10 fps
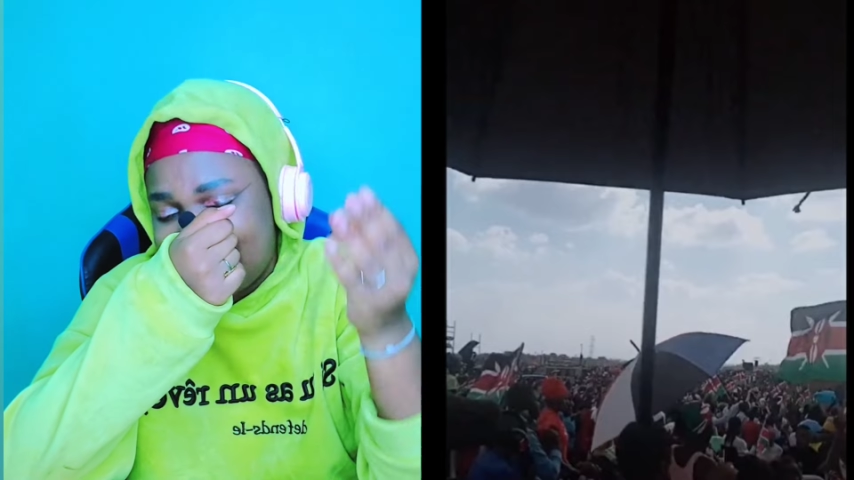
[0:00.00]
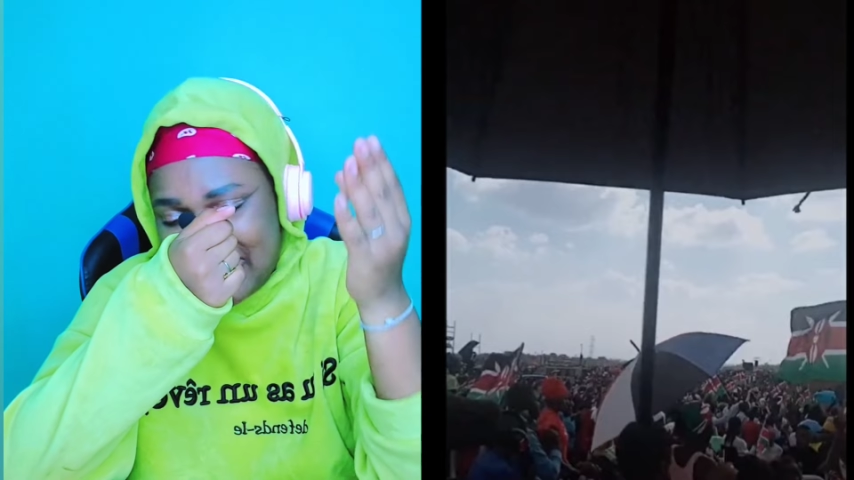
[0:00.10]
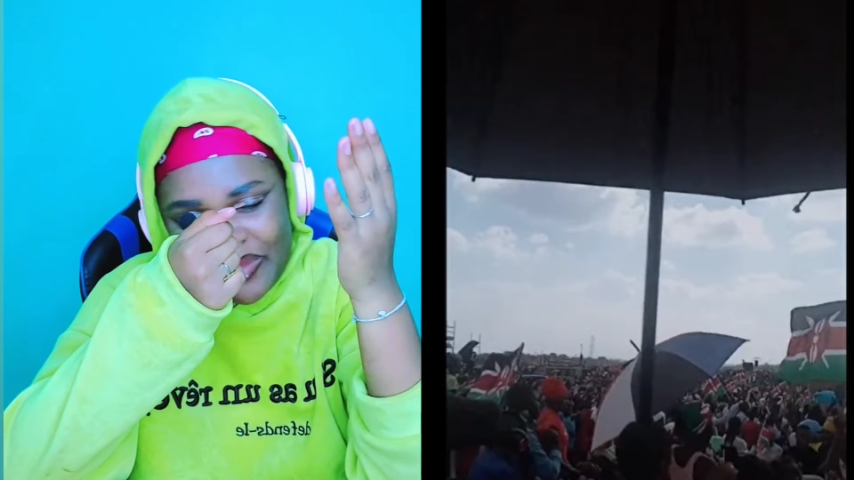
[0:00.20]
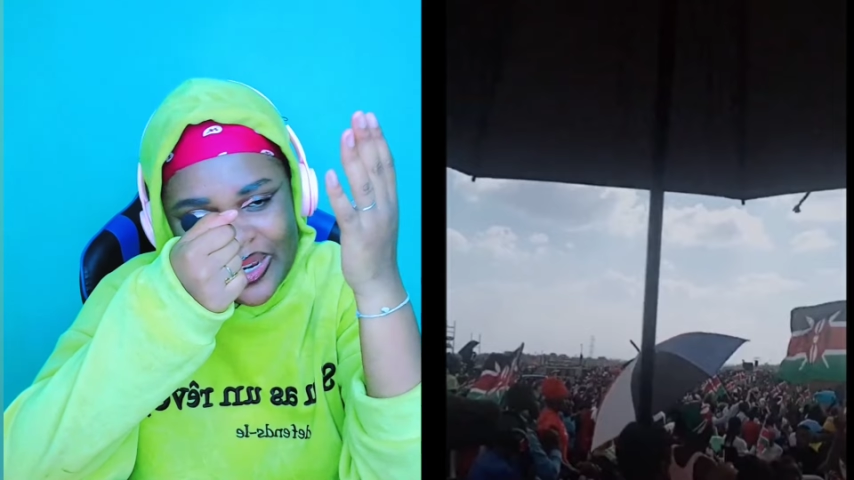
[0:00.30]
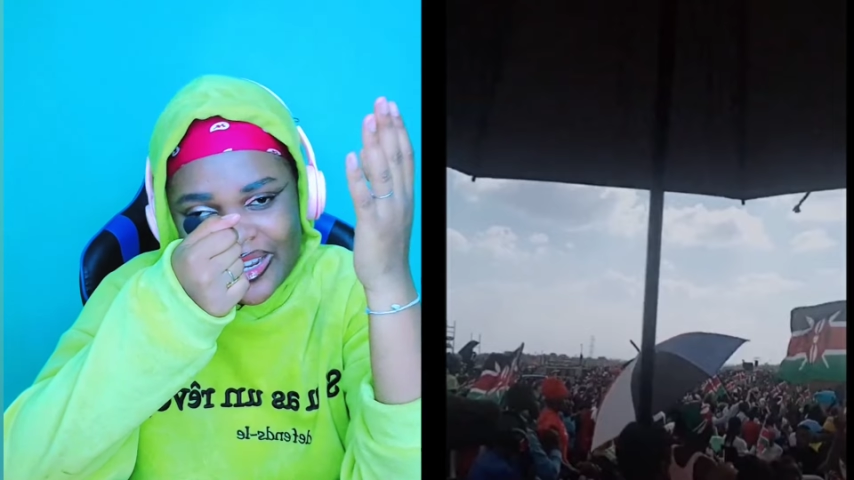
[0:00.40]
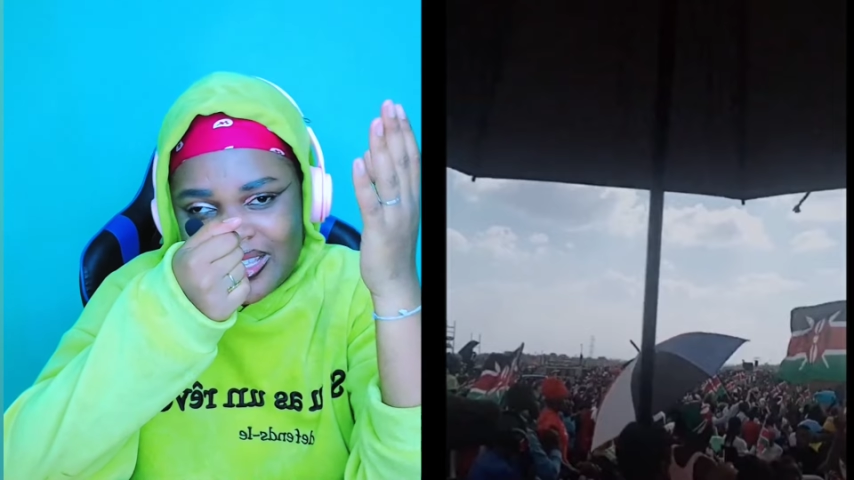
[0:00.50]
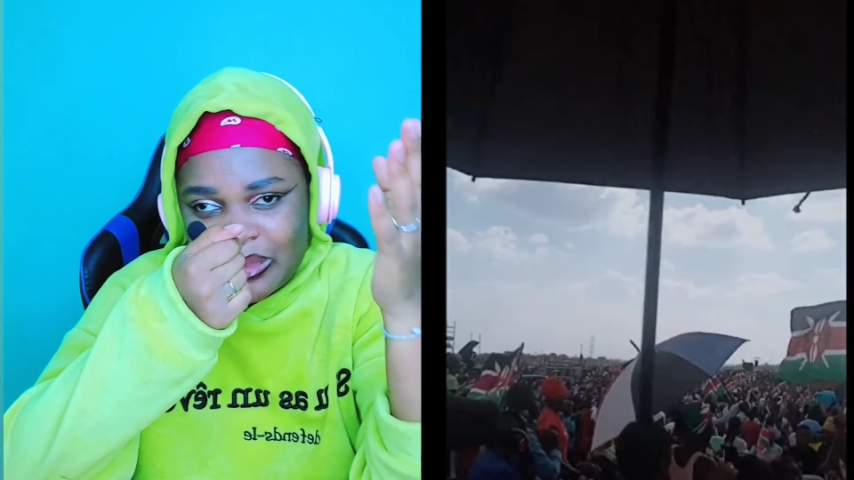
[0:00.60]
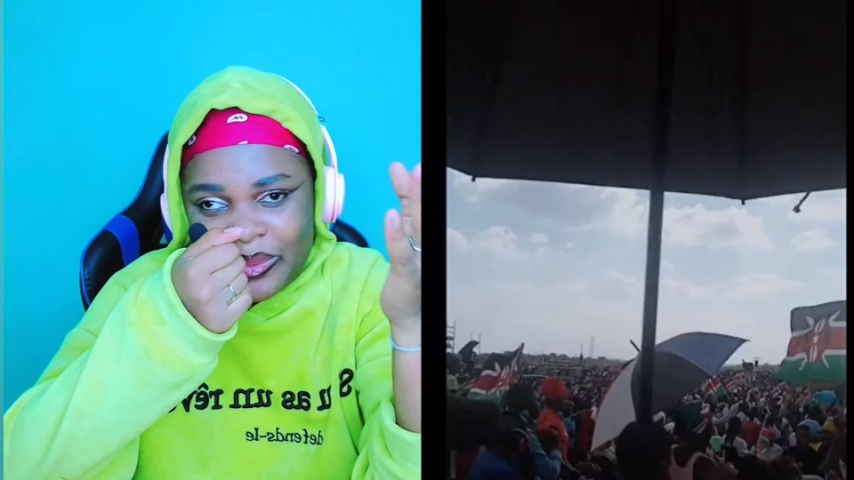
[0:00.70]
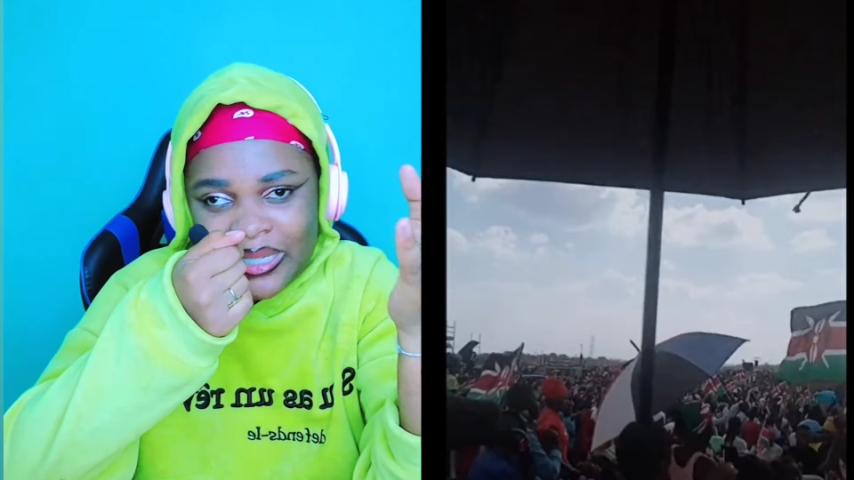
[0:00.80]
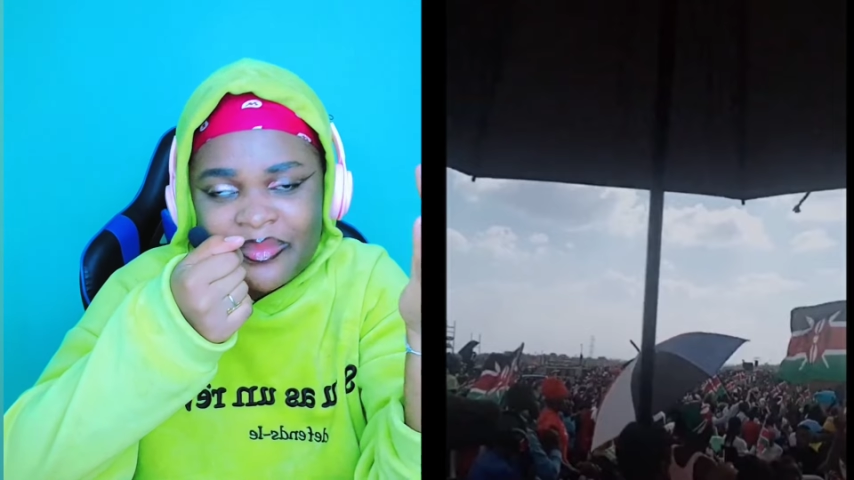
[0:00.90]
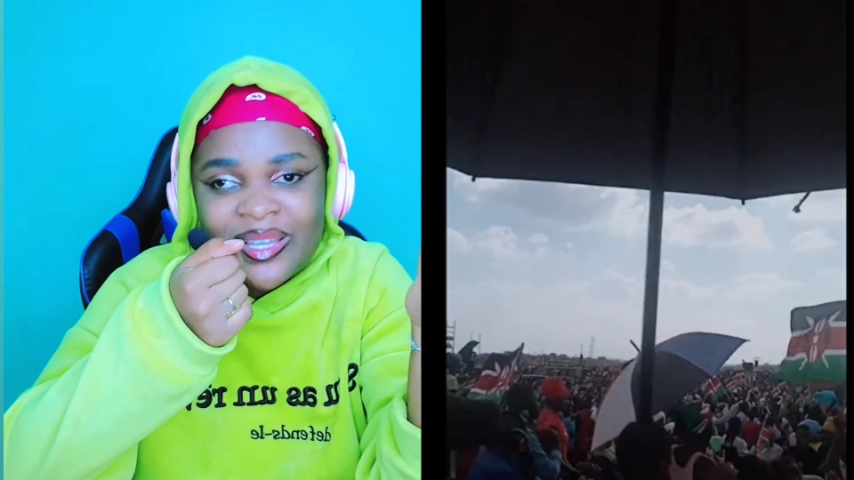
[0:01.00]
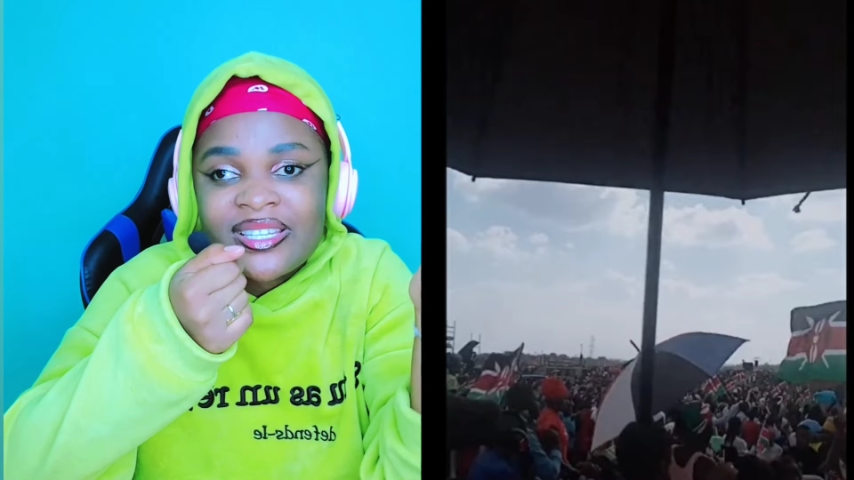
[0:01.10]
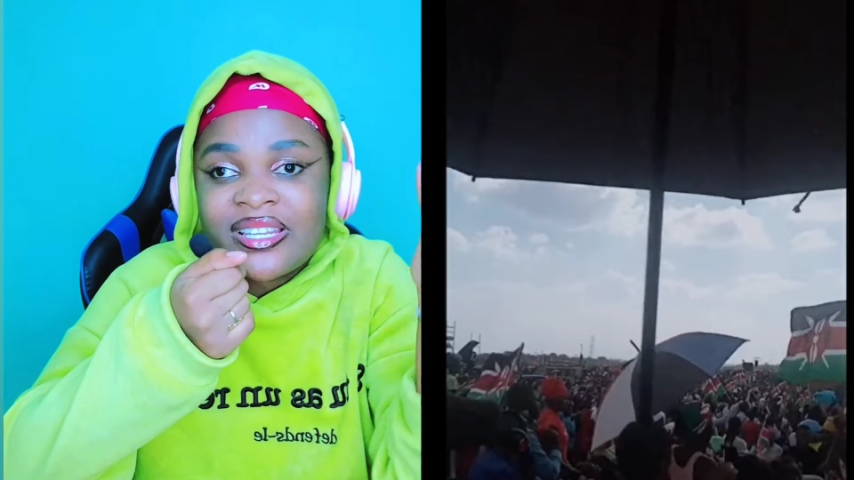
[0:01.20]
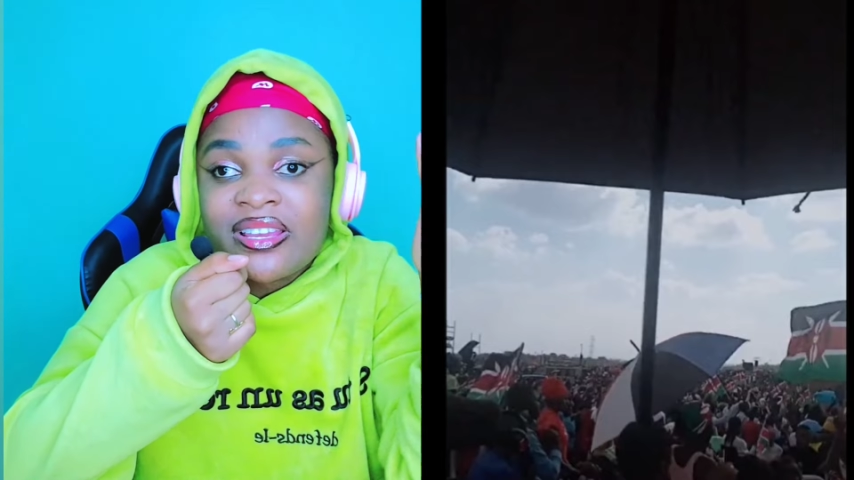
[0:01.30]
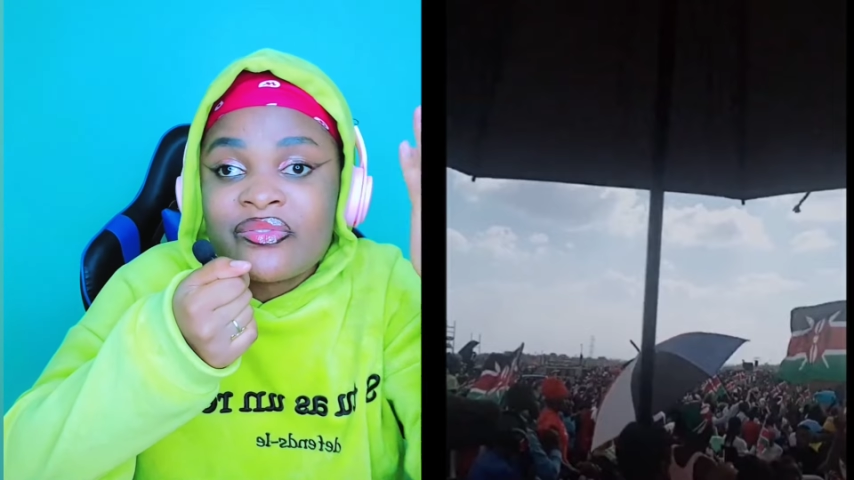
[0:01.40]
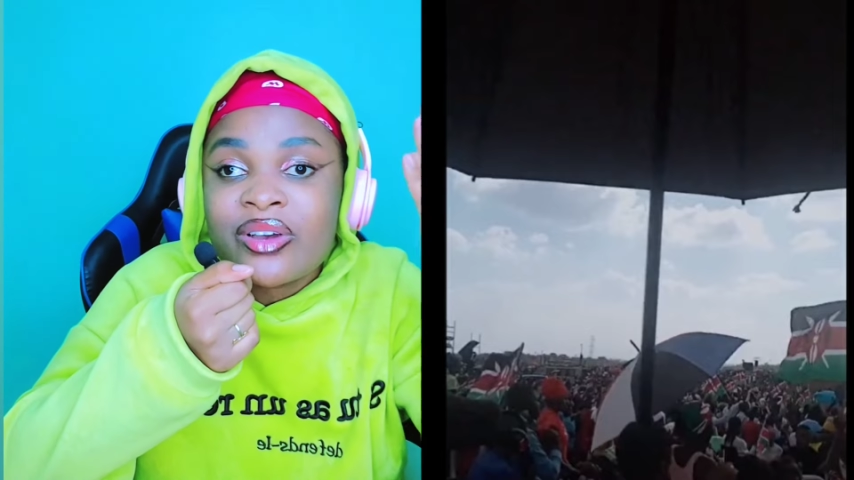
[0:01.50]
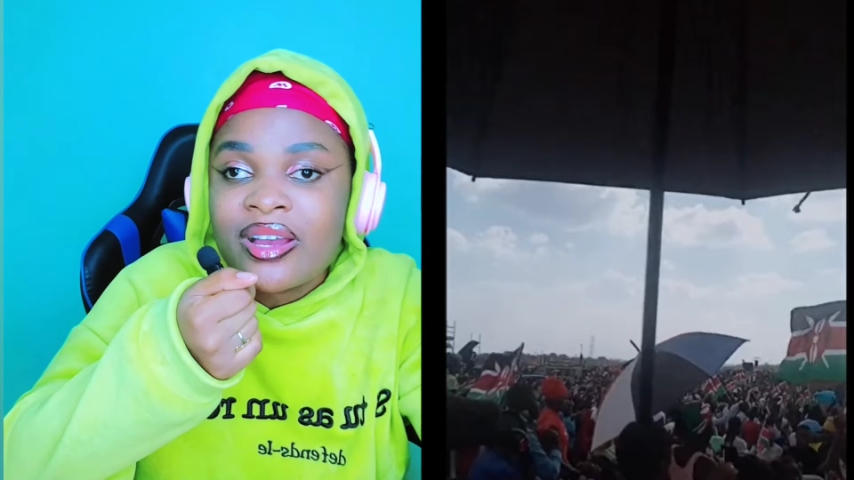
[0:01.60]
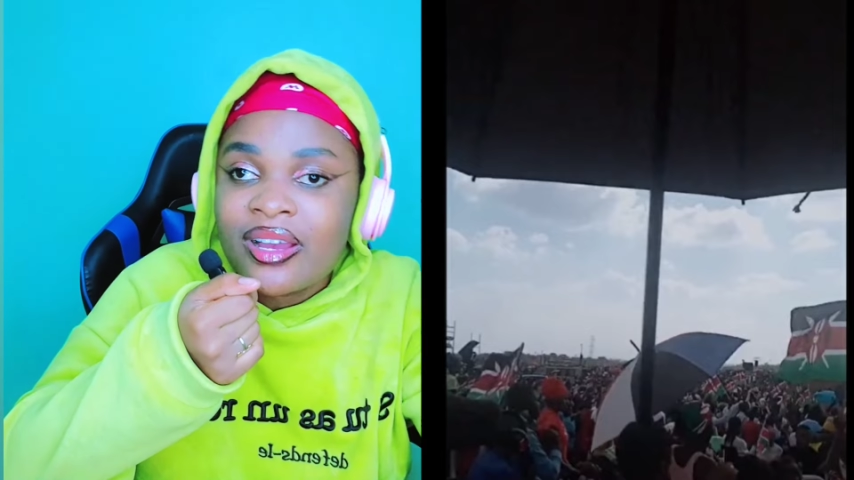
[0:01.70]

finance bill. Imagine if,